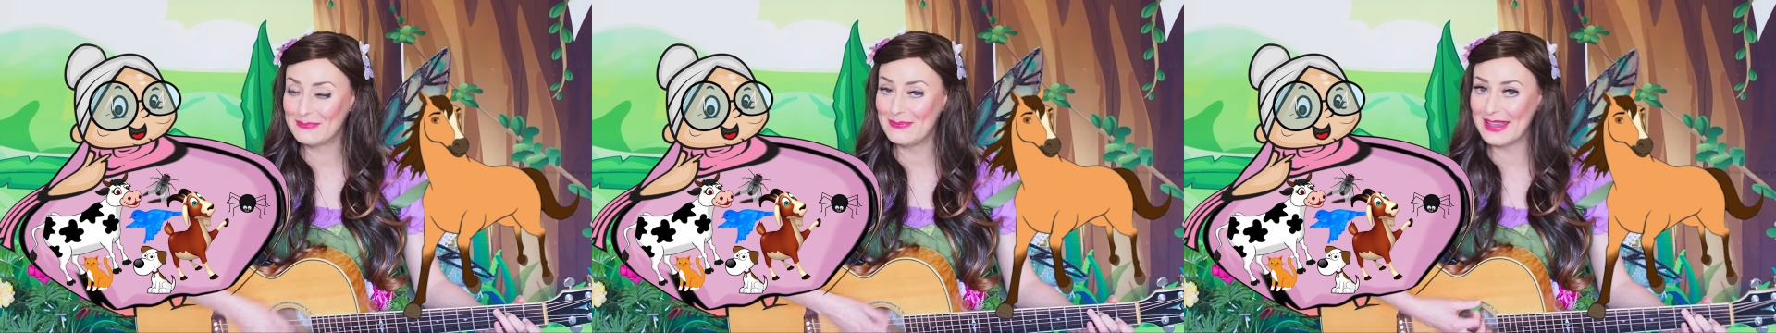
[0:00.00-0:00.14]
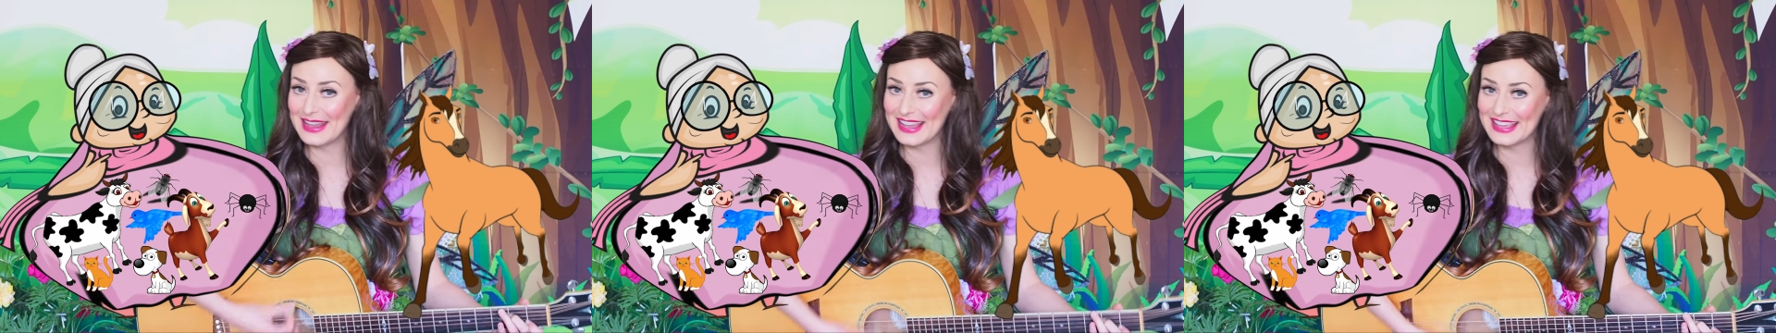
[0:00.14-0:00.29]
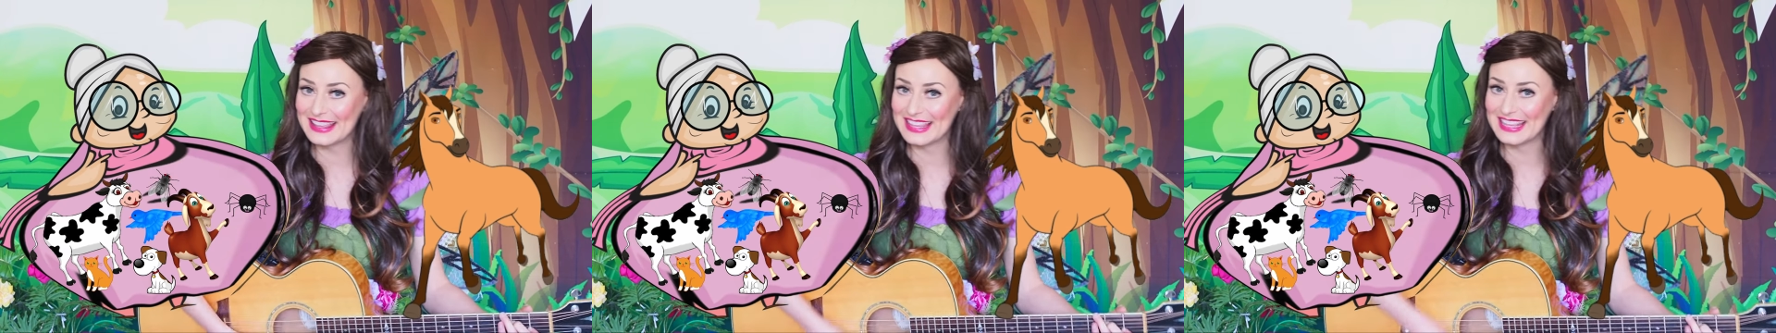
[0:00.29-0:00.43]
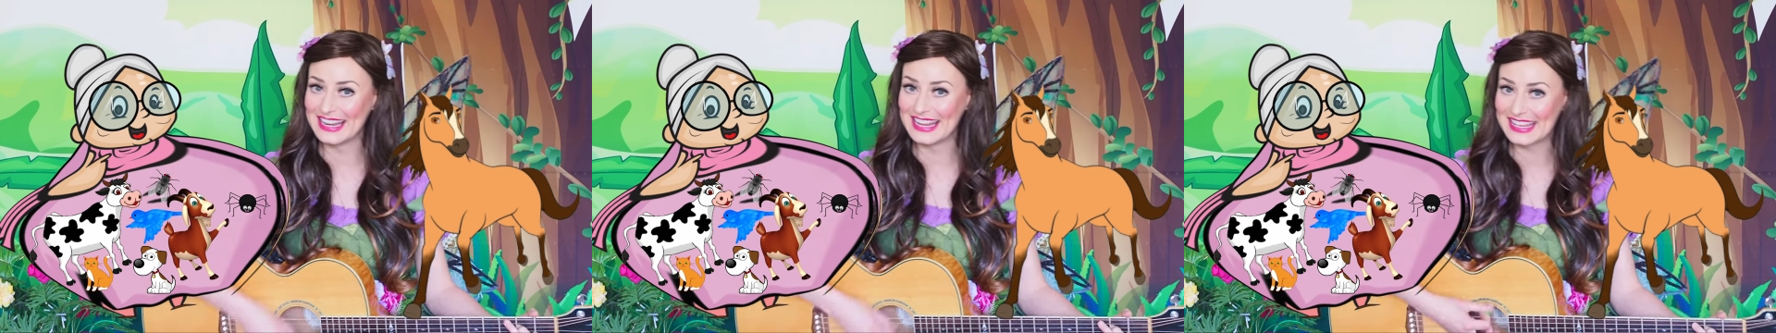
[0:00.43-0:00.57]

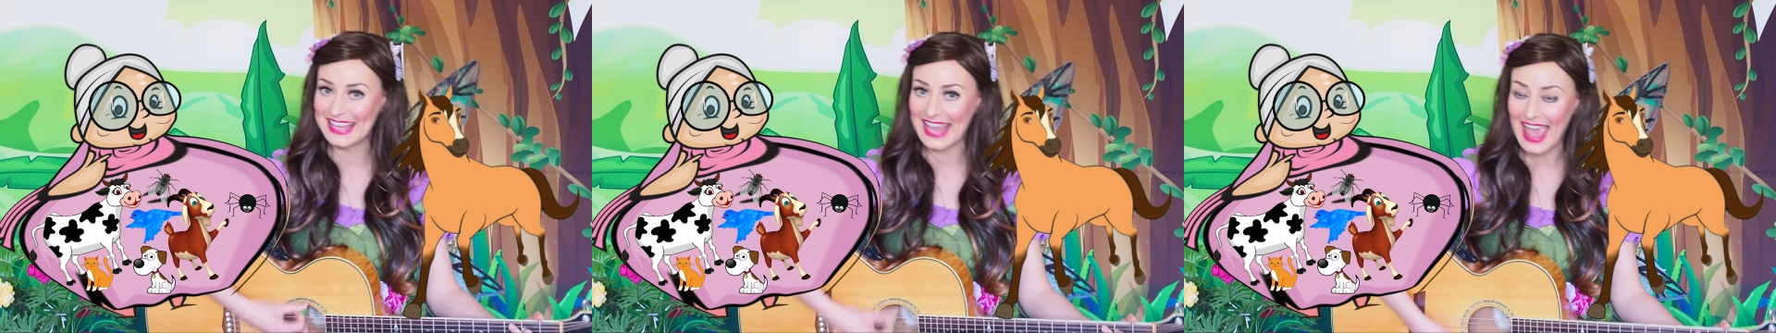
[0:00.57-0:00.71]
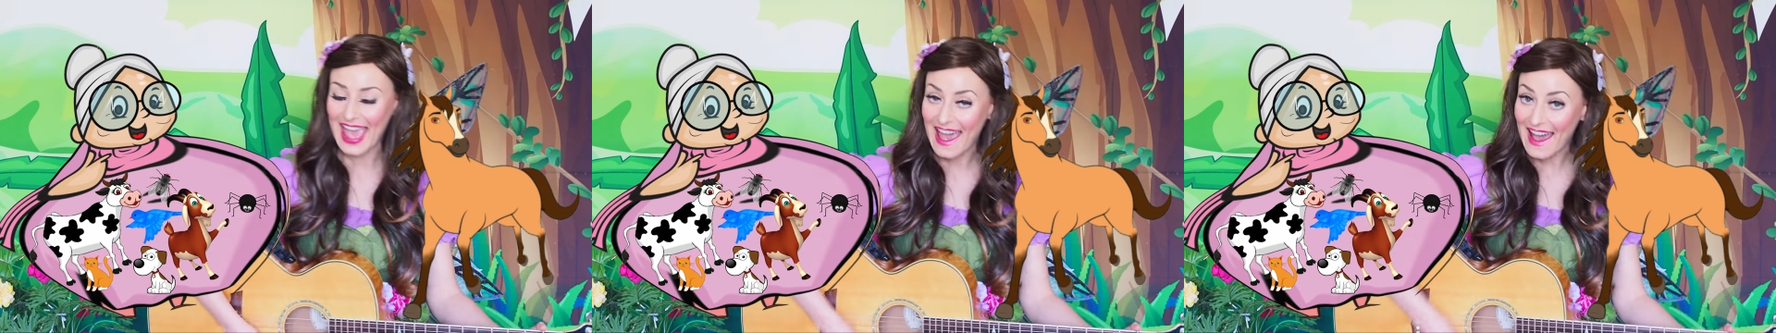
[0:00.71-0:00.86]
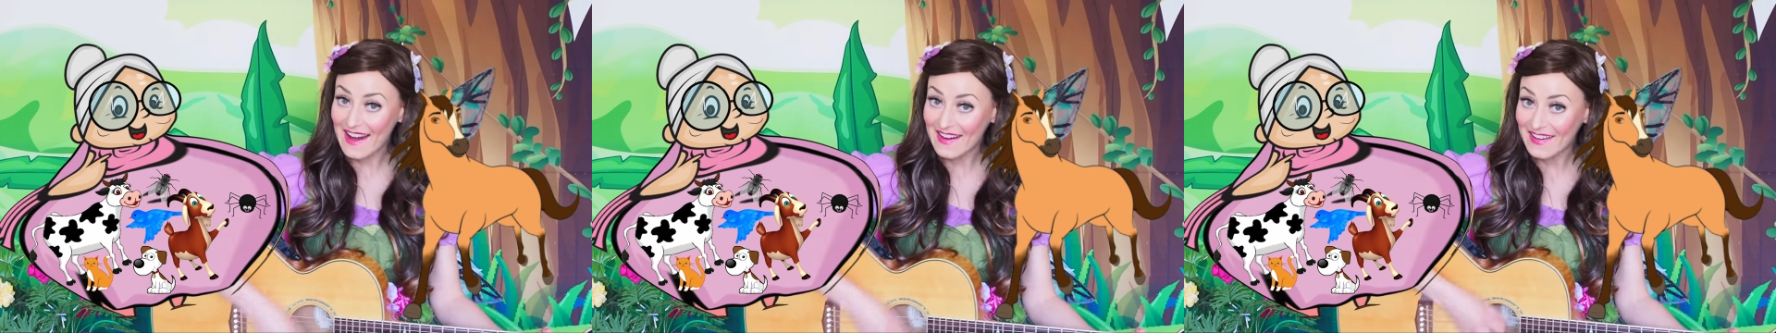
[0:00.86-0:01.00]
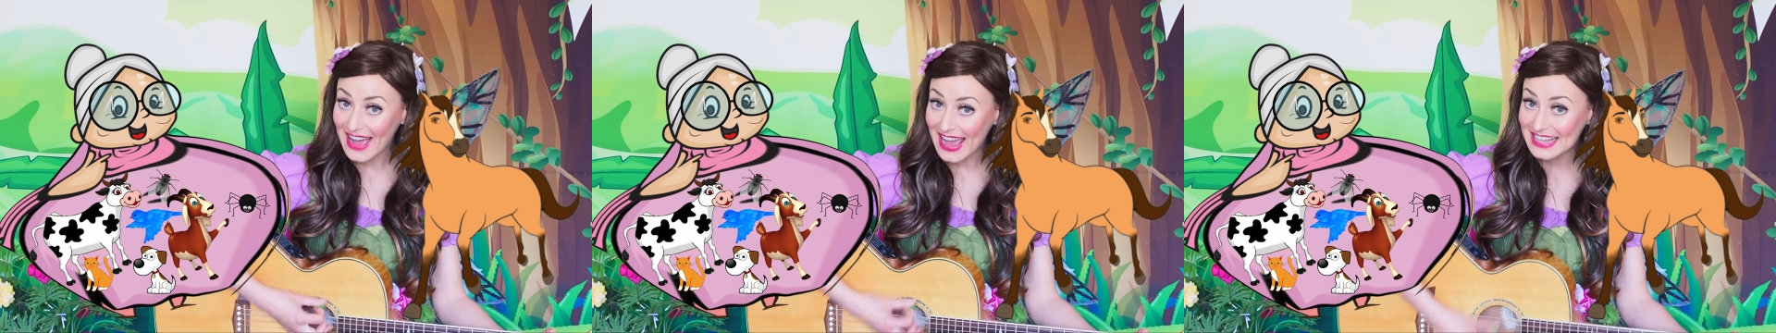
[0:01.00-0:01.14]
bigger than a
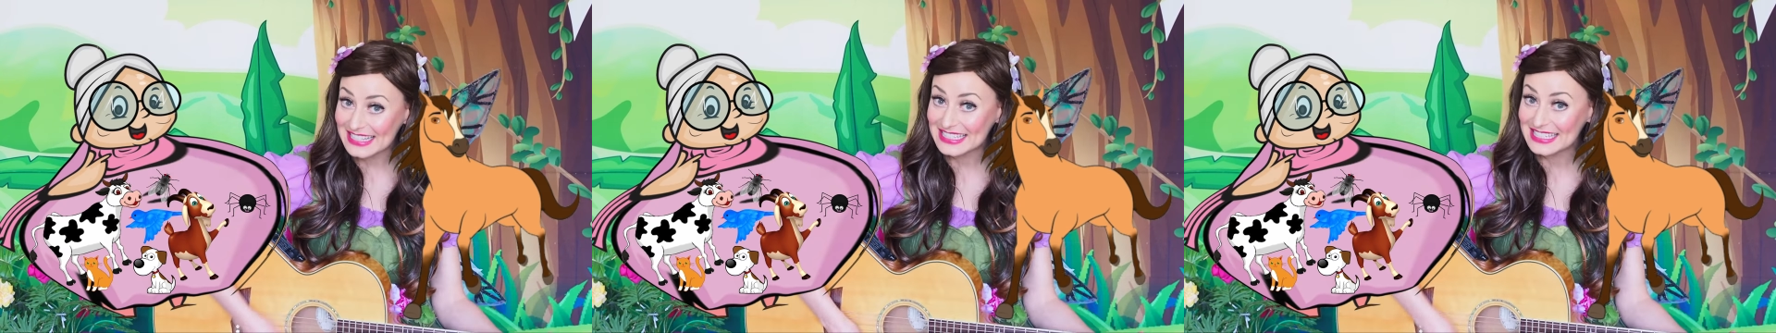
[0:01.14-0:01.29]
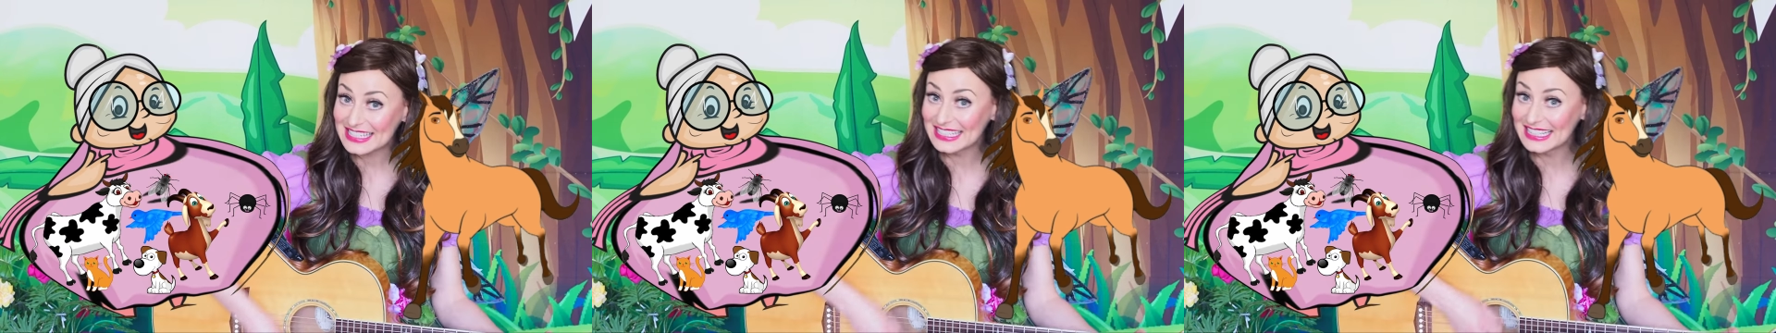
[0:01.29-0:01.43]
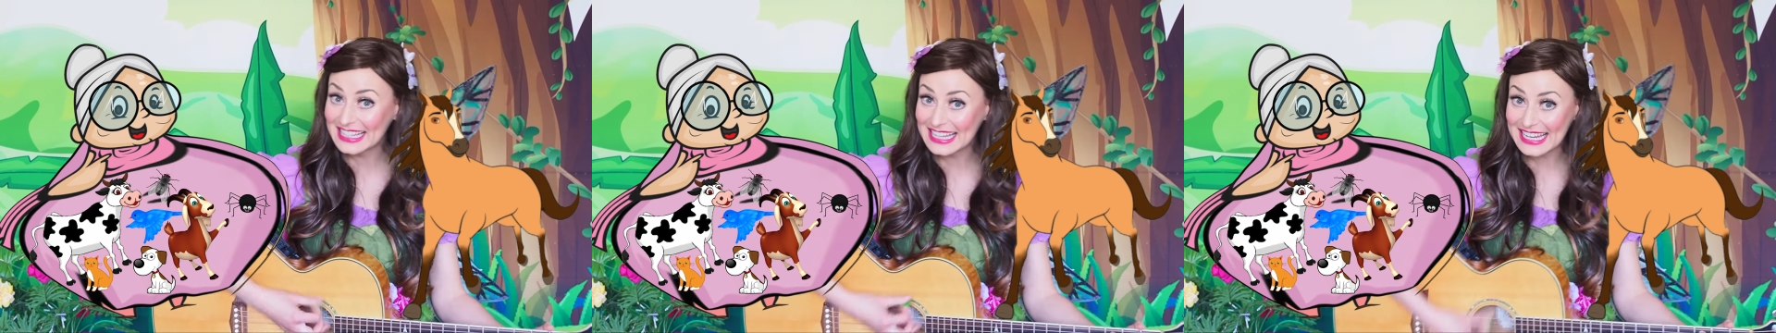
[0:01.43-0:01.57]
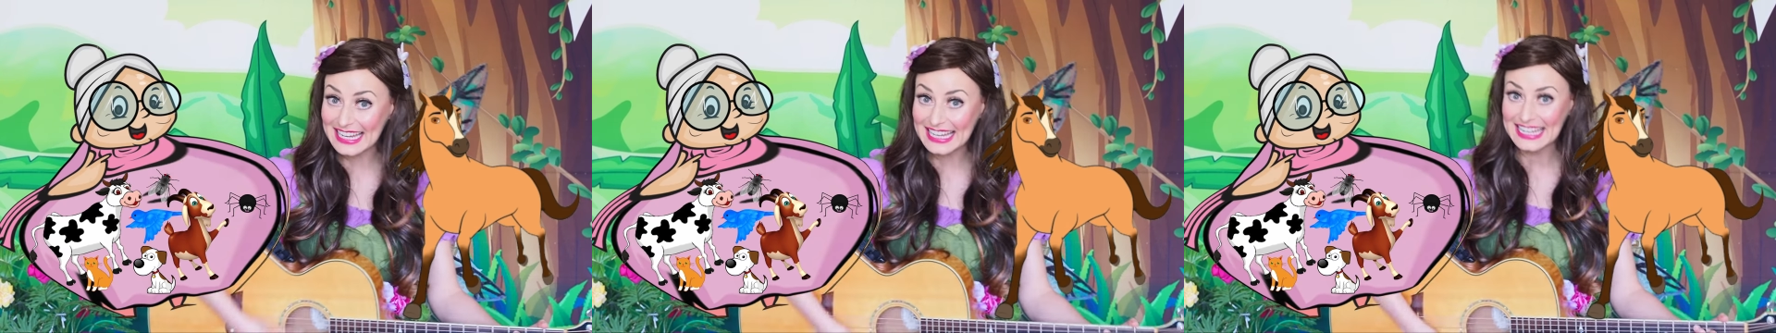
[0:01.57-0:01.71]
cow,
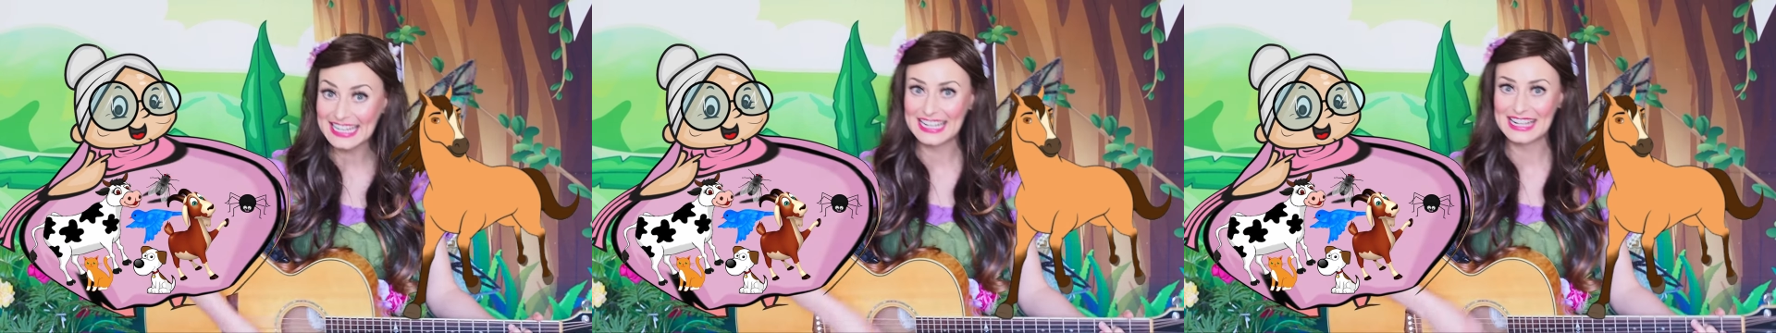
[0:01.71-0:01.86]
actually.